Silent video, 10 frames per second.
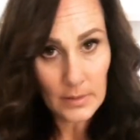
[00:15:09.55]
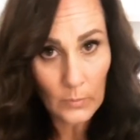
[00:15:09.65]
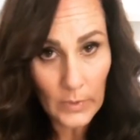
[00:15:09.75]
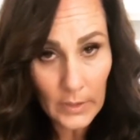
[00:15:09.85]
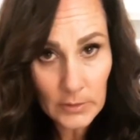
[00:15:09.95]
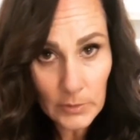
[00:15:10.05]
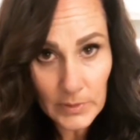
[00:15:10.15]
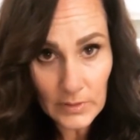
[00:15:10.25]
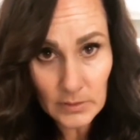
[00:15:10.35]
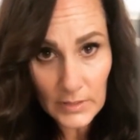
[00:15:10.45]
then what I'll do
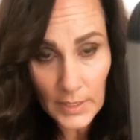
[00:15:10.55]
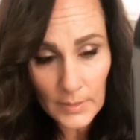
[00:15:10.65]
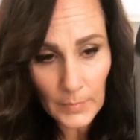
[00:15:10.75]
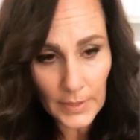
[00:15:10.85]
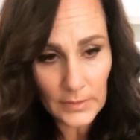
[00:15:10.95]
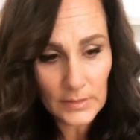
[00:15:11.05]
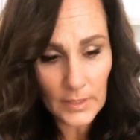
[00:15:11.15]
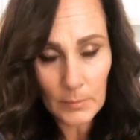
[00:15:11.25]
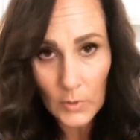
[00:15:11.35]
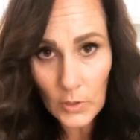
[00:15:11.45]
is I'll take my
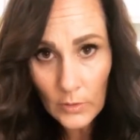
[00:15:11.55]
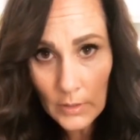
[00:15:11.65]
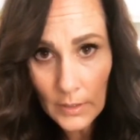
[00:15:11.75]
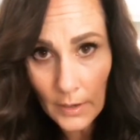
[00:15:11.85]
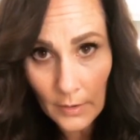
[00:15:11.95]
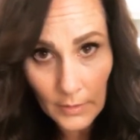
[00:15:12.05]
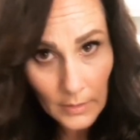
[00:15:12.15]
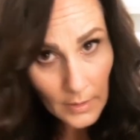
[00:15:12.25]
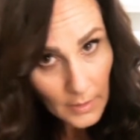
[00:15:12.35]
same curling iron,